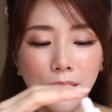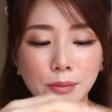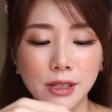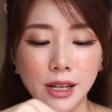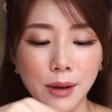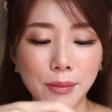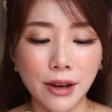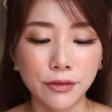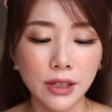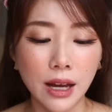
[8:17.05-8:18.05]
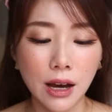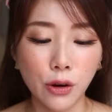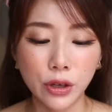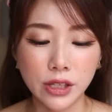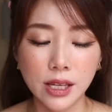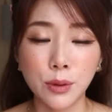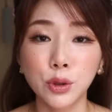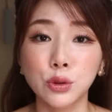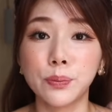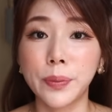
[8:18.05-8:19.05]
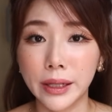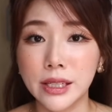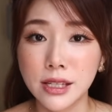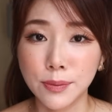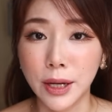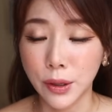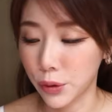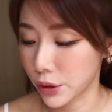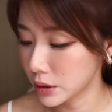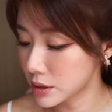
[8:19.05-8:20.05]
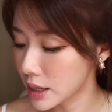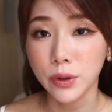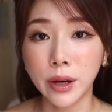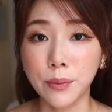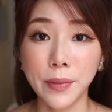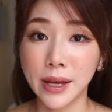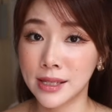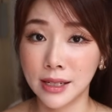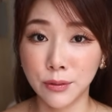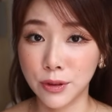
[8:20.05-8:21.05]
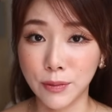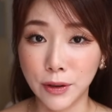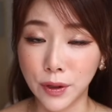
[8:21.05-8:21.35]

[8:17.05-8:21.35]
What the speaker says: I'm after how it's able to balance my oils without messing up with my